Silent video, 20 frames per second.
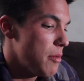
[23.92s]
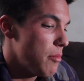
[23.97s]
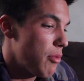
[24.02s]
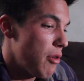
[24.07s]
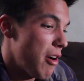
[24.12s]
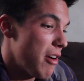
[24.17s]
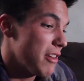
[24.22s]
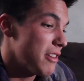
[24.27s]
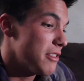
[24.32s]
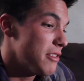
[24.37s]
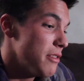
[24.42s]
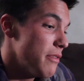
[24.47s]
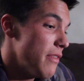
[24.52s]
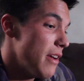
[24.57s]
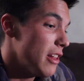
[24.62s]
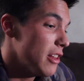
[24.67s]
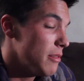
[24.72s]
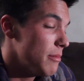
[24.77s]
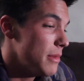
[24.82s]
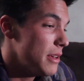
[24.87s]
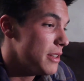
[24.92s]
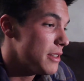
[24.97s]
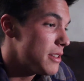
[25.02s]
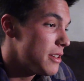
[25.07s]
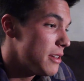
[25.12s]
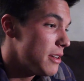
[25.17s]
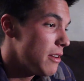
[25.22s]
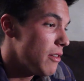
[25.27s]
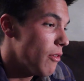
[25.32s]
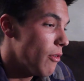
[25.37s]
product
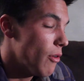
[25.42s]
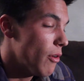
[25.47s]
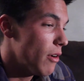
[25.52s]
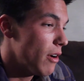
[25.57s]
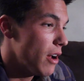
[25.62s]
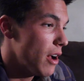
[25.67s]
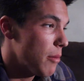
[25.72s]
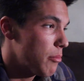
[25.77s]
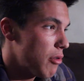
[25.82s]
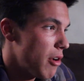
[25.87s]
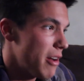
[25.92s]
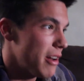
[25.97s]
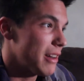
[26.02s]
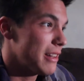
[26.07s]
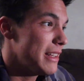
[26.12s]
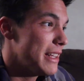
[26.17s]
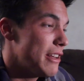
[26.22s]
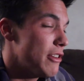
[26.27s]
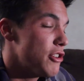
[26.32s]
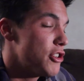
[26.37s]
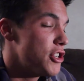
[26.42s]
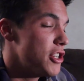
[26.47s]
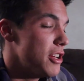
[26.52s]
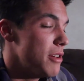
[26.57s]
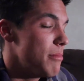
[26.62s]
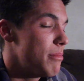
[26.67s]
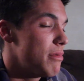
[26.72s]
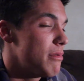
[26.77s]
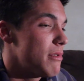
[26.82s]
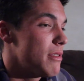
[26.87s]
development or product
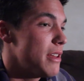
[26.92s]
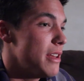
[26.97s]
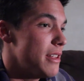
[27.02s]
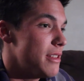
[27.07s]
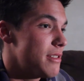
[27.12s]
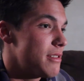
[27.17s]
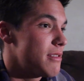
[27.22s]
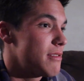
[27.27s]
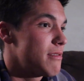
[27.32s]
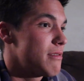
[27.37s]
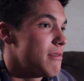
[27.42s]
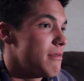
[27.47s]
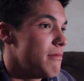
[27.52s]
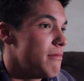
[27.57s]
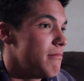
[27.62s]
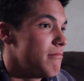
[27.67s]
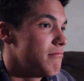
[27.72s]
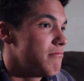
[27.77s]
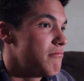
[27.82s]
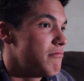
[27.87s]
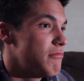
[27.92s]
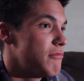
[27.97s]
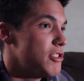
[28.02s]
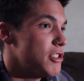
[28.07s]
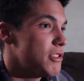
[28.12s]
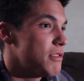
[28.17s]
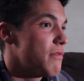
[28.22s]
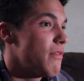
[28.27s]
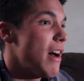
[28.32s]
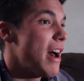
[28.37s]
leadership. It's
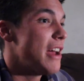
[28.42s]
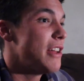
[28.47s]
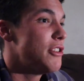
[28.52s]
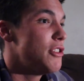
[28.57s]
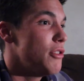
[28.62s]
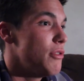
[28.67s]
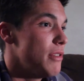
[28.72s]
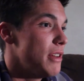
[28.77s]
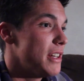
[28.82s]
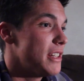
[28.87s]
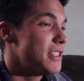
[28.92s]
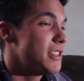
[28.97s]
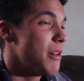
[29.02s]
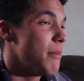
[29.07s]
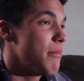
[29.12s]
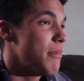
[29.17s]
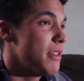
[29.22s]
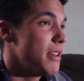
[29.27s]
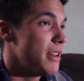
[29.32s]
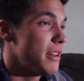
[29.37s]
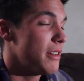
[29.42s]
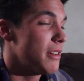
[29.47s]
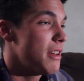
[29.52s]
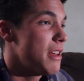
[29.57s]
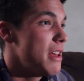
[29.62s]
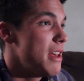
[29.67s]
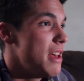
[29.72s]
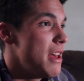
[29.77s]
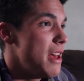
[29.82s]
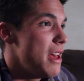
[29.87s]
just fine-tuning something
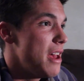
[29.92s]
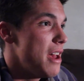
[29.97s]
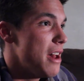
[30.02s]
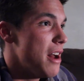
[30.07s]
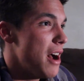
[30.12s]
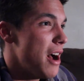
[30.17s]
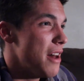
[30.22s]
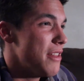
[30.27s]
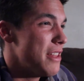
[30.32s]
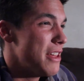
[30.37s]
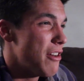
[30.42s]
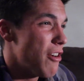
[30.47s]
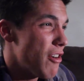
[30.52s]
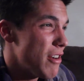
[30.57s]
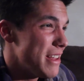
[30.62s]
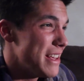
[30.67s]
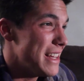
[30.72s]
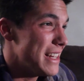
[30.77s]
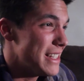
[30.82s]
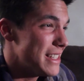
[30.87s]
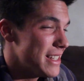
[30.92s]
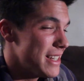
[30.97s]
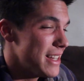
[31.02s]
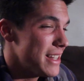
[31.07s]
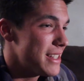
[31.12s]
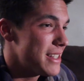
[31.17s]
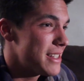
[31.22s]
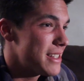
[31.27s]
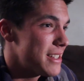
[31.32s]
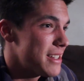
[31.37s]
that already
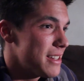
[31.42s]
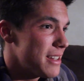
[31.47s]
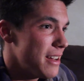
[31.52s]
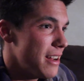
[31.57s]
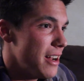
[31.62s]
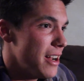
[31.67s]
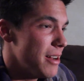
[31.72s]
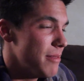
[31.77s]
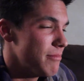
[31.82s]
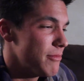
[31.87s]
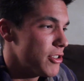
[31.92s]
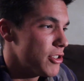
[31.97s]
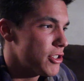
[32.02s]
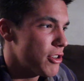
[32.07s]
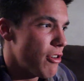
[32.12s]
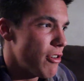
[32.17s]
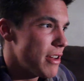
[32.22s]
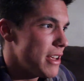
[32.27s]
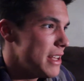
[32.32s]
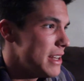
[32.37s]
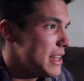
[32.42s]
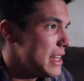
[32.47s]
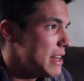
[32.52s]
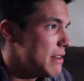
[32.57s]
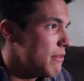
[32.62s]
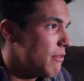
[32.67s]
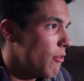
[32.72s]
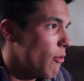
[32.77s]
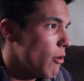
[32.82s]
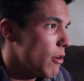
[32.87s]
exists. There's already a need
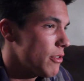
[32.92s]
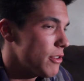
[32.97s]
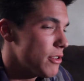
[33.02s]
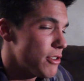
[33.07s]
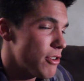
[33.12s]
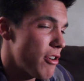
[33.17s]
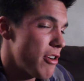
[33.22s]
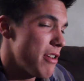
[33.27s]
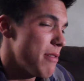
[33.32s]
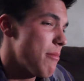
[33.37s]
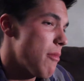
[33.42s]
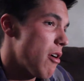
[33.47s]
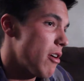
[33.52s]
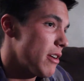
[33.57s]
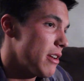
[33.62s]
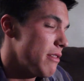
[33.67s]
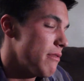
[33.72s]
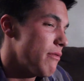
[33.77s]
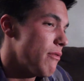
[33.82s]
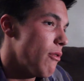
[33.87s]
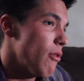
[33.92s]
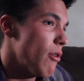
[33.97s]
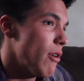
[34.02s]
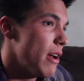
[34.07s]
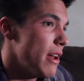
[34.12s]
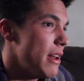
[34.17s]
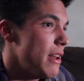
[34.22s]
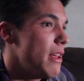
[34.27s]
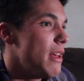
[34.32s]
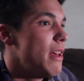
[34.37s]
for it. There's already a market for
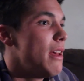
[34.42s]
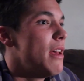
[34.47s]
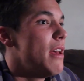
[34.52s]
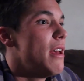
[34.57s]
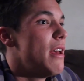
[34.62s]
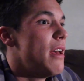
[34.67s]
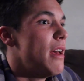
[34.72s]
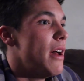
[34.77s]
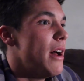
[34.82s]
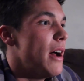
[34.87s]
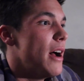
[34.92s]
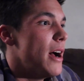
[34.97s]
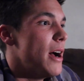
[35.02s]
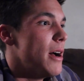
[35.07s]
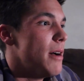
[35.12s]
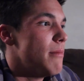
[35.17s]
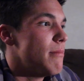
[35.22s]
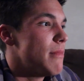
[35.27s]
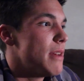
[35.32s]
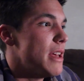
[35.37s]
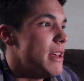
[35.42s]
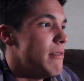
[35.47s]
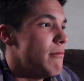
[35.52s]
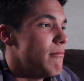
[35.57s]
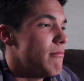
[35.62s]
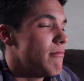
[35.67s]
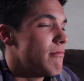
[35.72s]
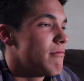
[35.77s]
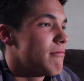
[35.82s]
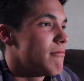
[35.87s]
it.
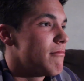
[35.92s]
And